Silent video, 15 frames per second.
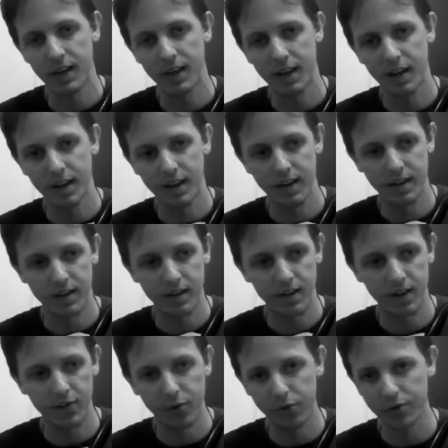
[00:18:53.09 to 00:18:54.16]

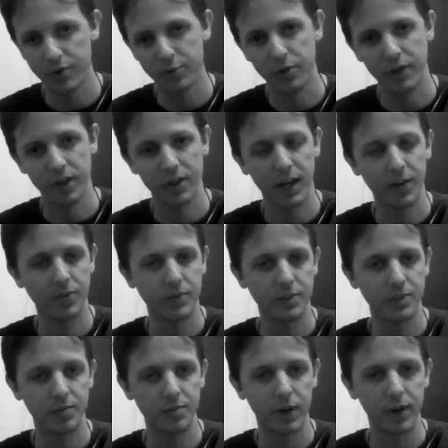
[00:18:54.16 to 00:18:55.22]
a full AAA graphics
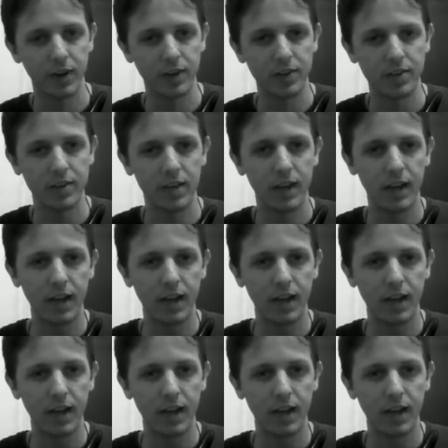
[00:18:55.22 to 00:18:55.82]
experience.